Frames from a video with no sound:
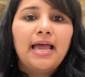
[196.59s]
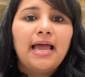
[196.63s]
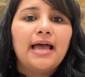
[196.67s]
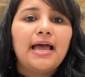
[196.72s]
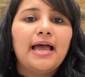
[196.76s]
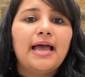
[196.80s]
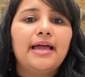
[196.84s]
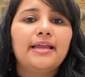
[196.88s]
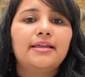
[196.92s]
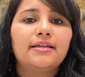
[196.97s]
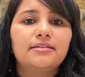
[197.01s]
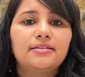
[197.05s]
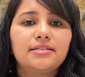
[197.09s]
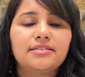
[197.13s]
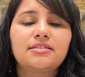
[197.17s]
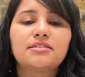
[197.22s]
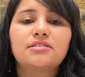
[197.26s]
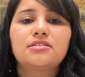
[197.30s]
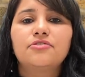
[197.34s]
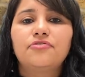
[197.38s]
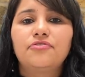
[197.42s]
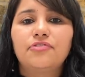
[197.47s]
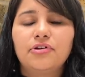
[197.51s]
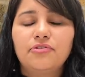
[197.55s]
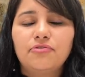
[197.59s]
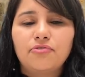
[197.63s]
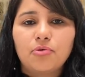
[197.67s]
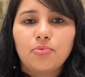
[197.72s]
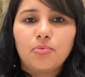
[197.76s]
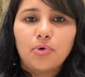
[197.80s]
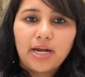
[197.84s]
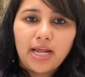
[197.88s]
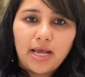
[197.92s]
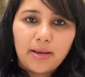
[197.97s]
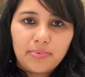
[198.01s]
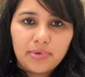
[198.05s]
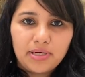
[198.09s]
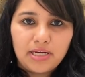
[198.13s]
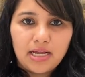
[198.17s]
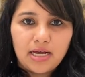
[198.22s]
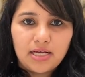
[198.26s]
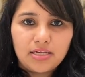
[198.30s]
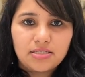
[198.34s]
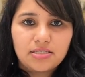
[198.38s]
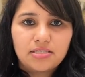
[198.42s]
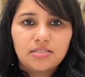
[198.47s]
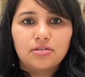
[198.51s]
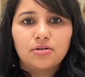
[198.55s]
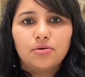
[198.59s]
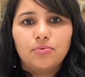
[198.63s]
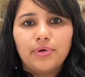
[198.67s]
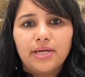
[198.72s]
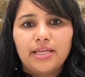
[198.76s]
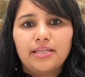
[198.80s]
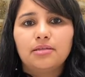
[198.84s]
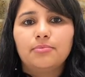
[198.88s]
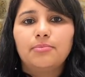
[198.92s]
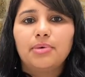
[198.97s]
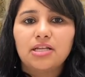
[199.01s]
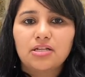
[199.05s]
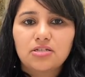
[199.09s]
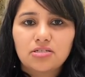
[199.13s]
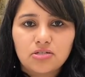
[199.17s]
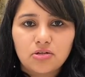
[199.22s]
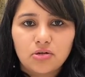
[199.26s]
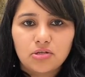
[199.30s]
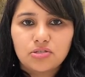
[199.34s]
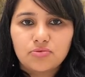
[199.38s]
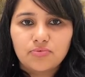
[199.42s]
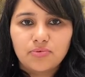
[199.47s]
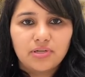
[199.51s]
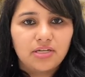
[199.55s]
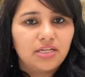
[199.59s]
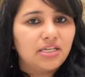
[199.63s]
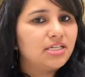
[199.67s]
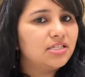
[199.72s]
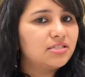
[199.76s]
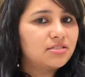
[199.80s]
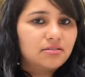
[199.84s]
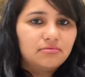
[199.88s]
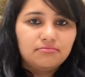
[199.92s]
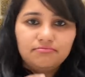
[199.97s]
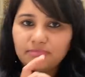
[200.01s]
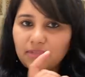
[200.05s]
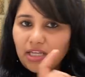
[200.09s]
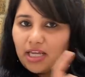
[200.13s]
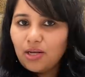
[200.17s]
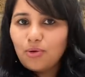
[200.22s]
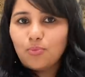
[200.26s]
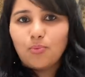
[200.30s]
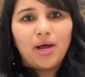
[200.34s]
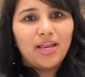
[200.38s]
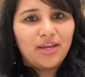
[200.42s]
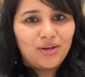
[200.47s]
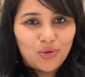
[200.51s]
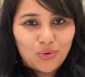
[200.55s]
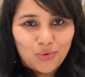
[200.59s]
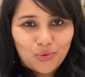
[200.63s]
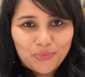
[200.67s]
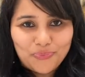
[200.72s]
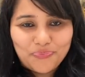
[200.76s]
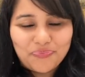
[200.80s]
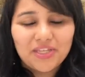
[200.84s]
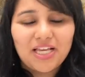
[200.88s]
and this is different from what happened last year when the bulk slots were released in one go.